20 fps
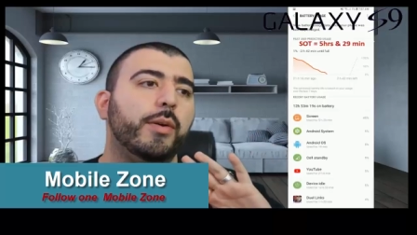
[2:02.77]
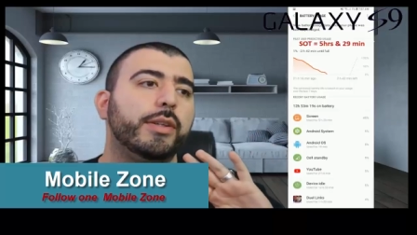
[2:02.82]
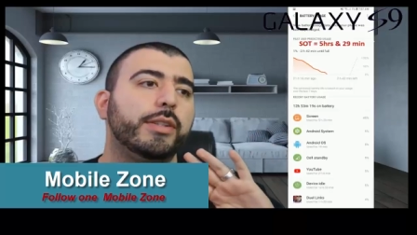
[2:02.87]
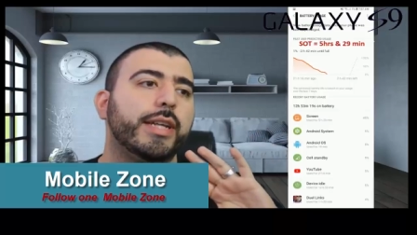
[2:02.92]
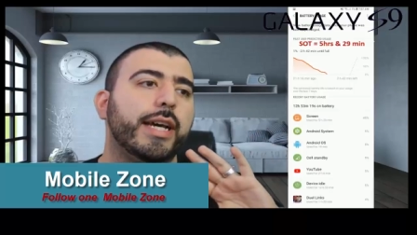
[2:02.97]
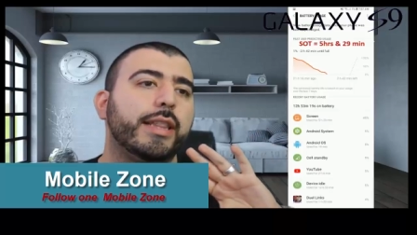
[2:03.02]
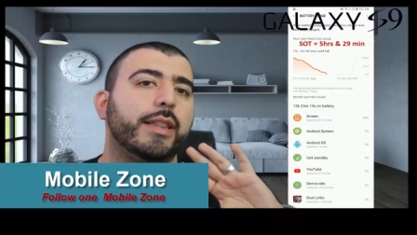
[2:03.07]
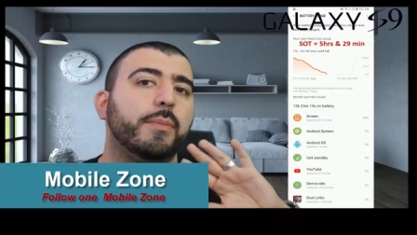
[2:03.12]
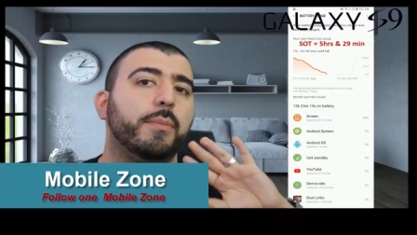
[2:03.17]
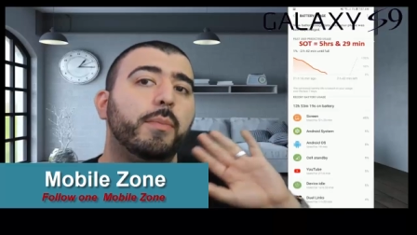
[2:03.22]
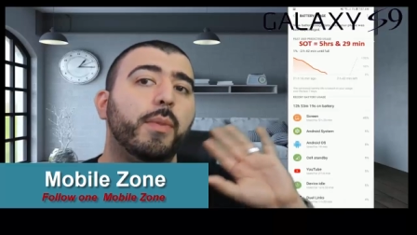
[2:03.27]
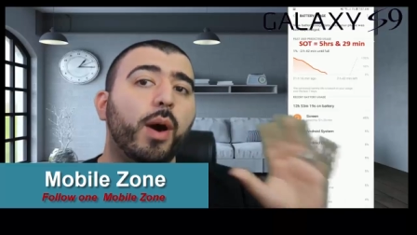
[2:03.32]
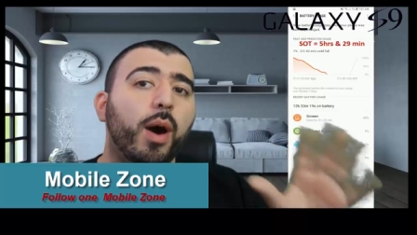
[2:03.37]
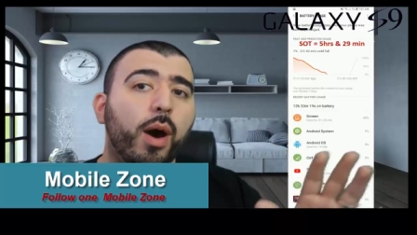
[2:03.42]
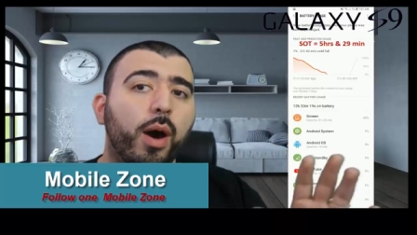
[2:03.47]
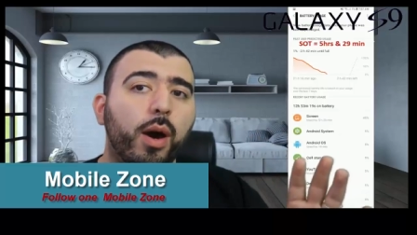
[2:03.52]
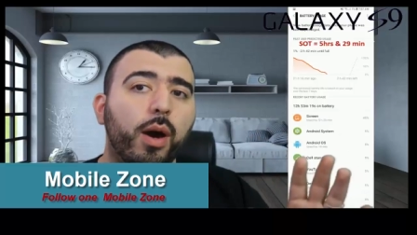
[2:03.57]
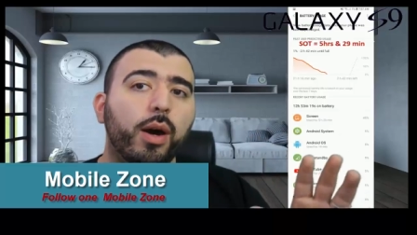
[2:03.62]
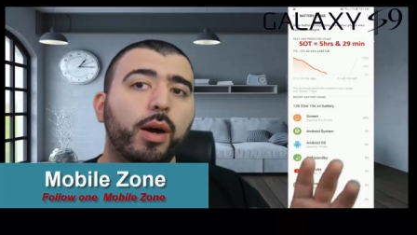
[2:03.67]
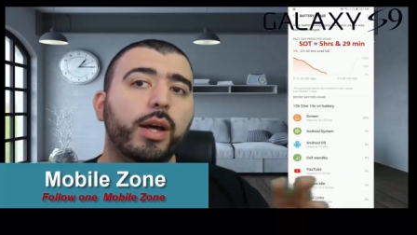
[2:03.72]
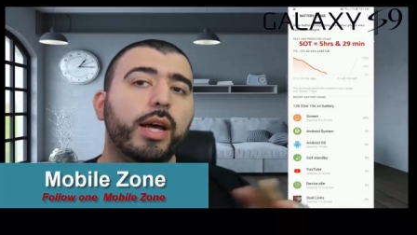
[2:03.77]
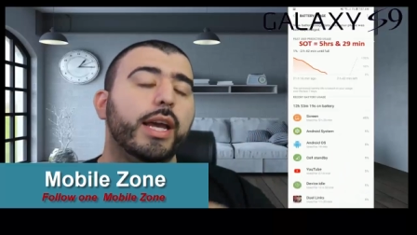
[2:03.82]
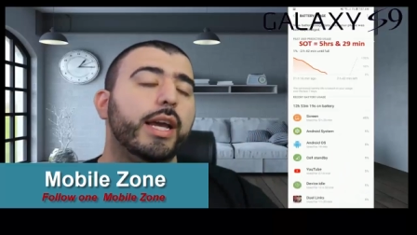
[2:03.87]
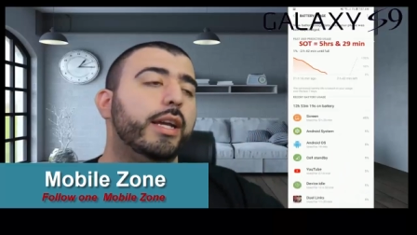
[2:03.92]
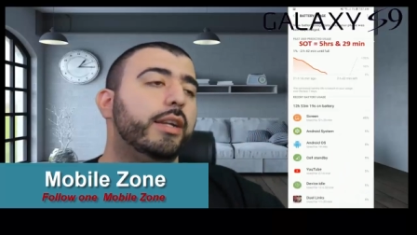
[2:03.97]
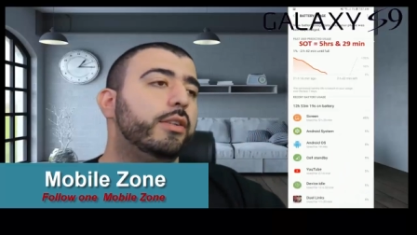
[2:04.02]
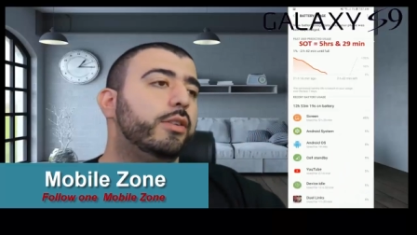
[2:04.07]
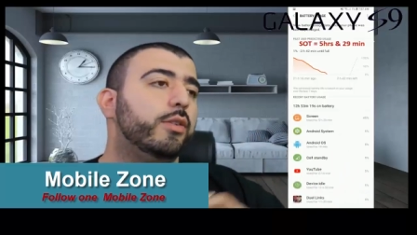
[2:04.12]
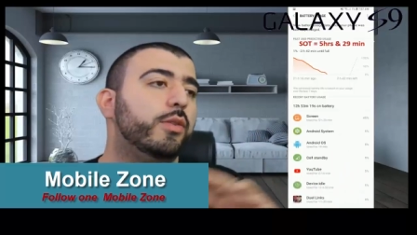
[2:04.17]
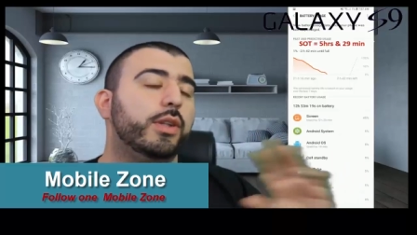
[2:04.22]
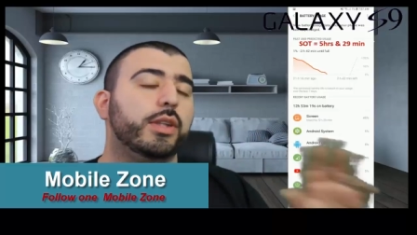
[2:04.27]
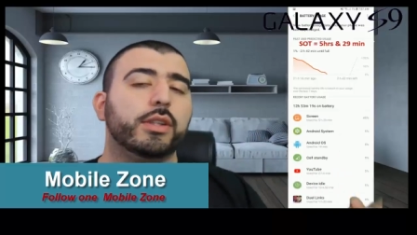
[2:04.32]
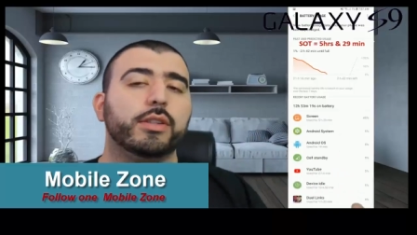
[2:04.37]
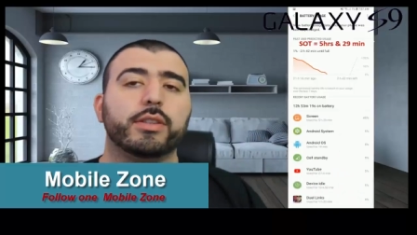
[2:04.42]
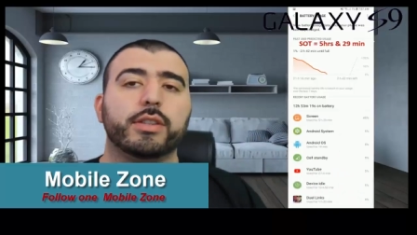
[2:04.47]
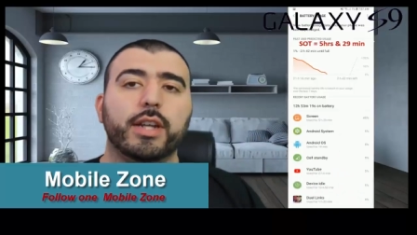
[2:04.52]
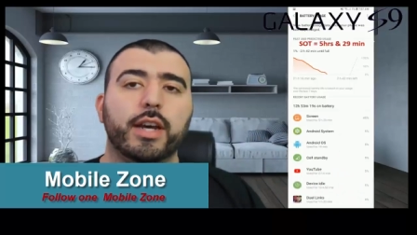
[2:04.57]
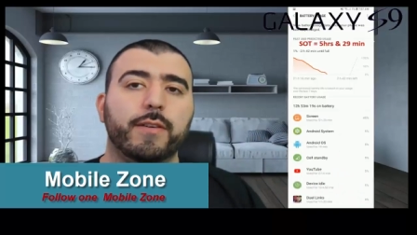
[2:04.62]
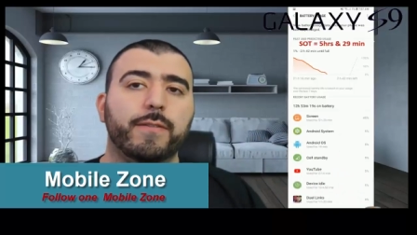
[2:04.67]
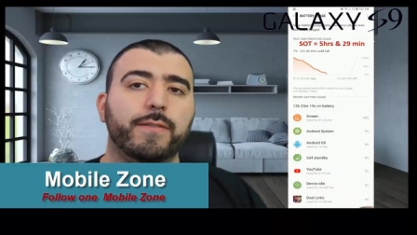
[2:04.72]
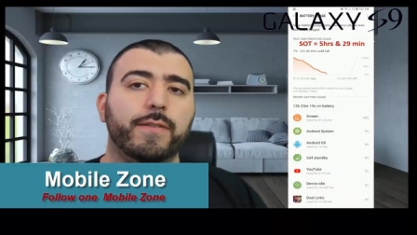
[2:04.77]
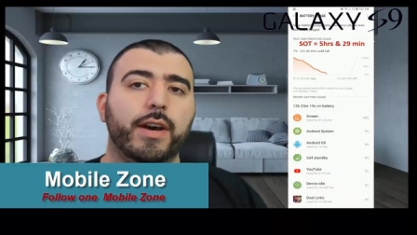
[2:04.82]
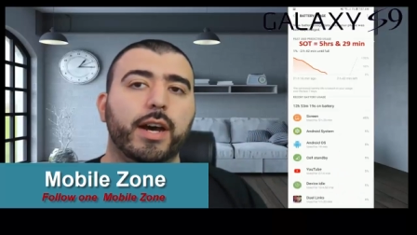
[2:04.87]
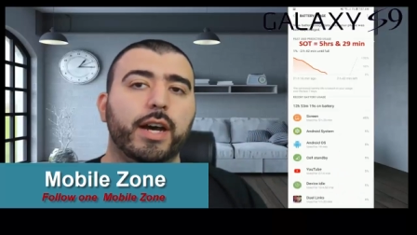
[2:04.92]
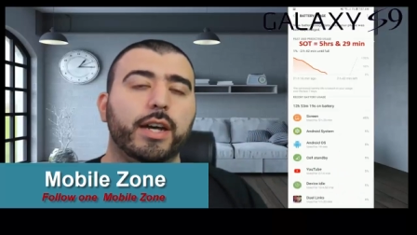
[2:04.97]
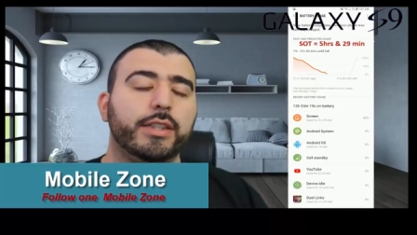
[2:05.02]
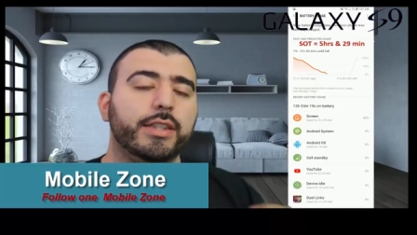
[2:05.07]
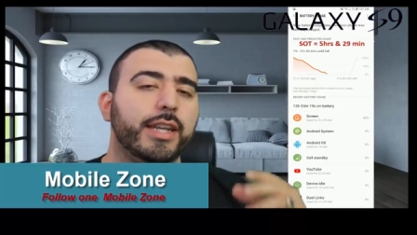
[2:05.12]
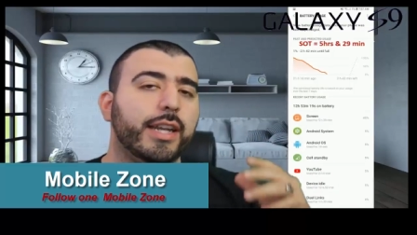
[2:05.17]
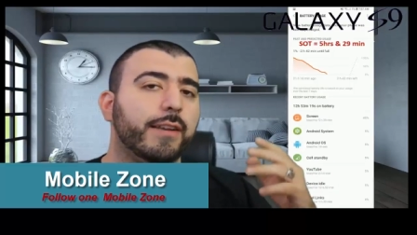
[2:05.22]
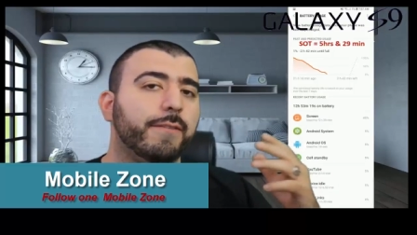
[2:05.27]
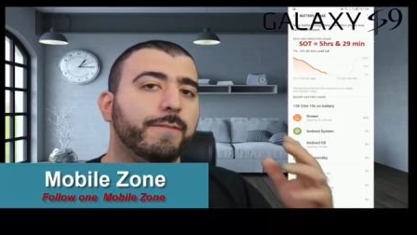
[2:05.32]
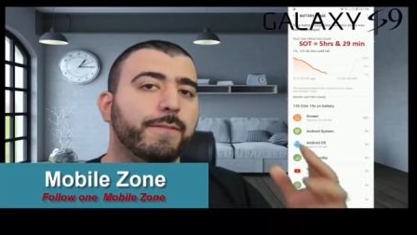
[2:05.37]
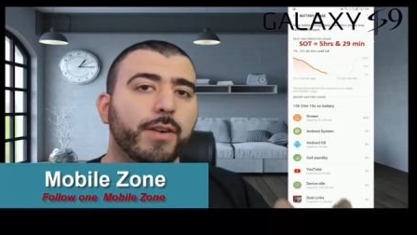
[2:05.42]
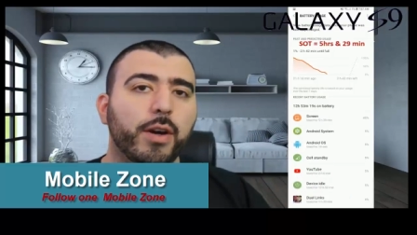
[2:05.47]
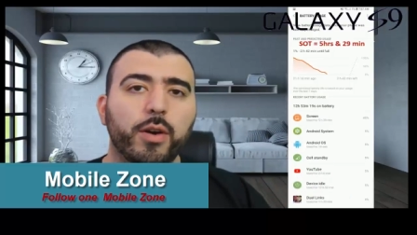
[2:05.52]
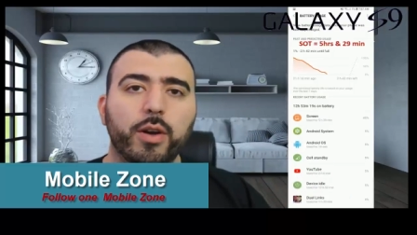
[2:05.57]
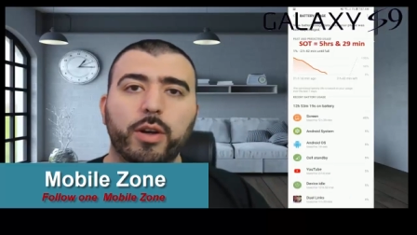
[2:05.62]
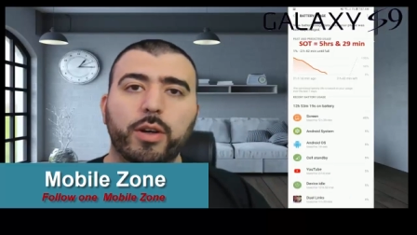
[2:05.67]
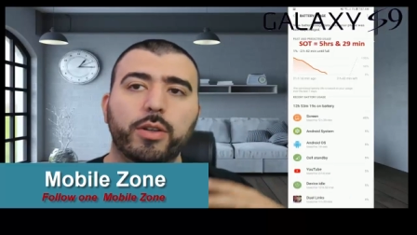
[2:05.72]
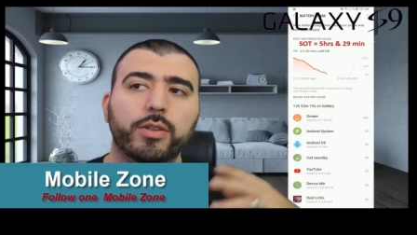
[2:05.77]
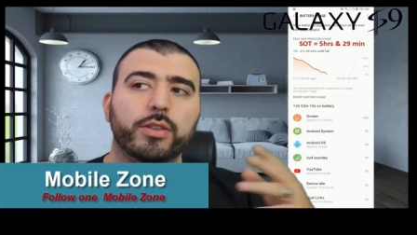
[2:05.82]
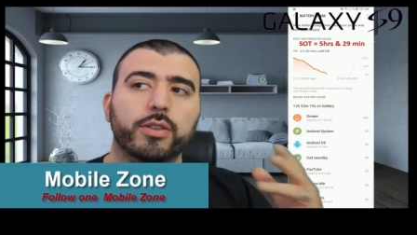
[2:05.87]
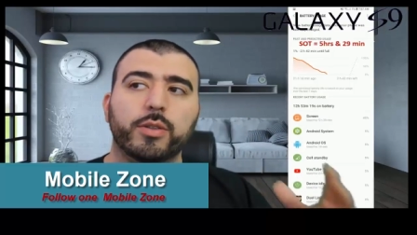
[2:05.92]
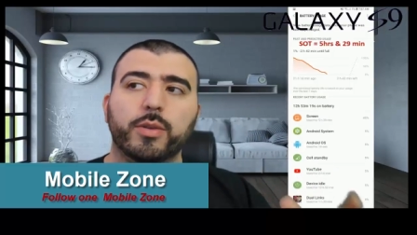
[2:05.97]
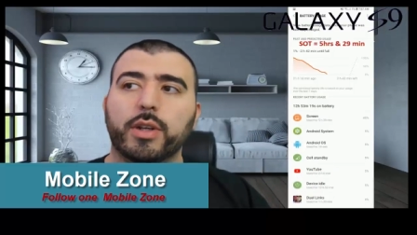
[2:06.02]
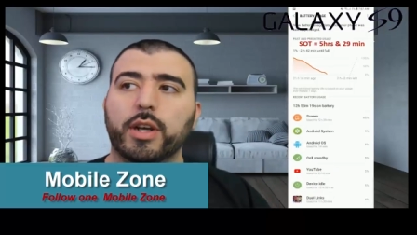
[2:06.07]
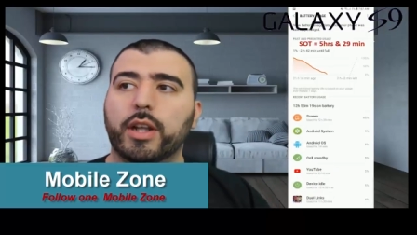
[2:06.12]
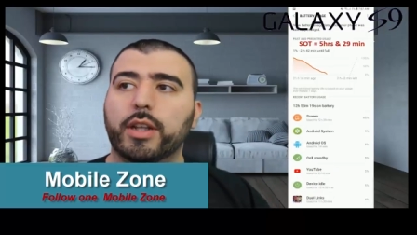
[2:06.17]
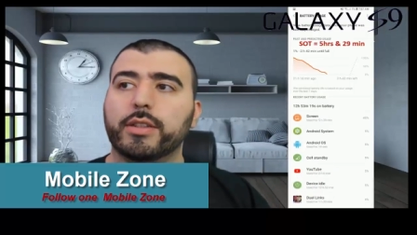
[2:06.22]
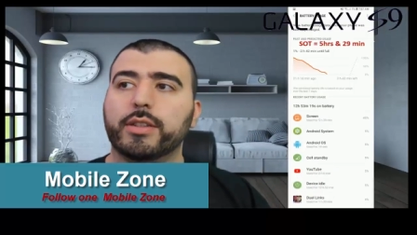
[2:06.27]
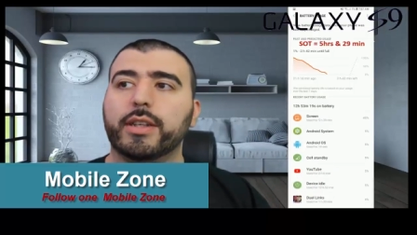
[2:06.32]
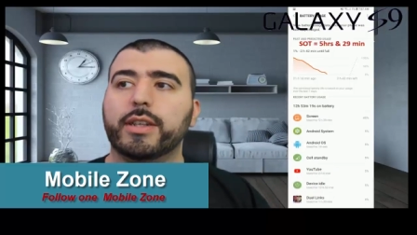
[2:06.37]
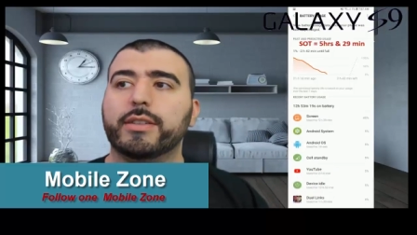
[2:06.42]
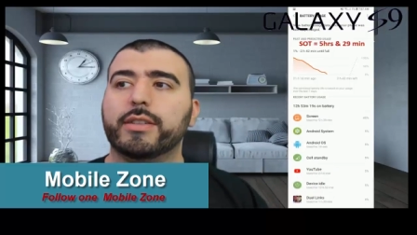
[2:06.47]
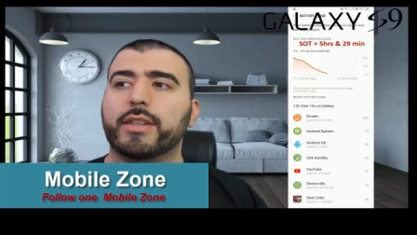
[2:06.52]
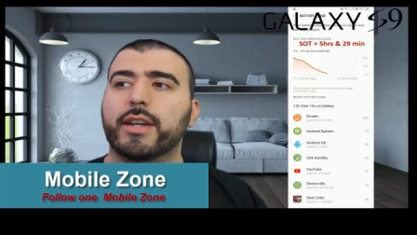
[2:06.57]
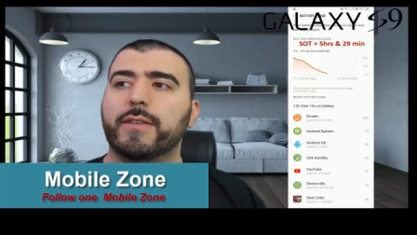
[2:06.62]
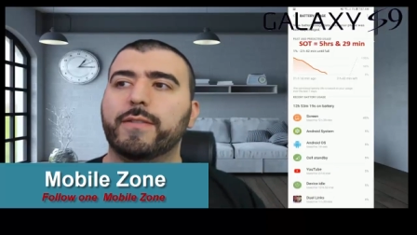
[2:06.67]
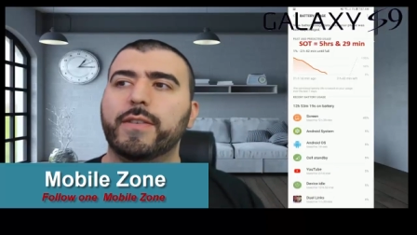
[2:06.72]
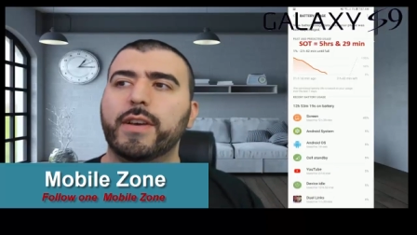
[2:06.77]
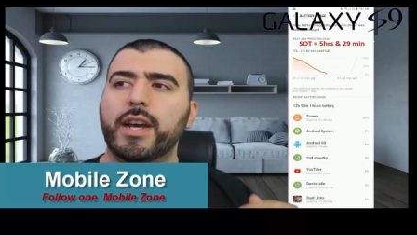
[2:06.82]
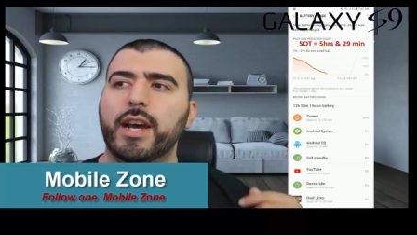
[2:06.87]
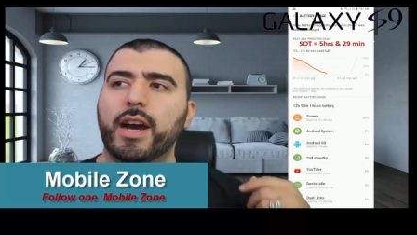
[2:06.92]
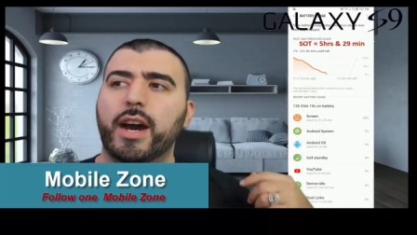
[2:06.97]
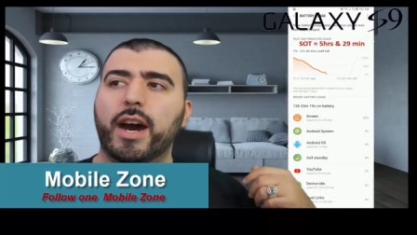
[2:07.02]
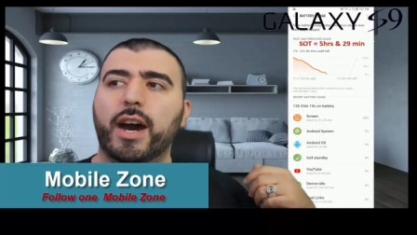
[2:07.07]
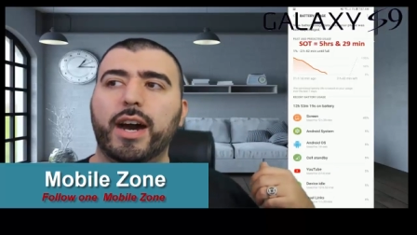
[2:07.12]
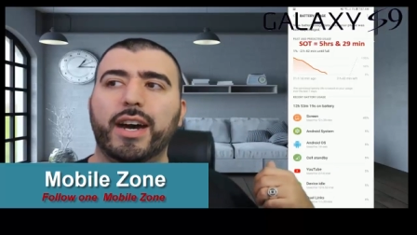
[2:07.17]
at the mall and doing stuff, uh, taking photos and doing all this kind of stuff.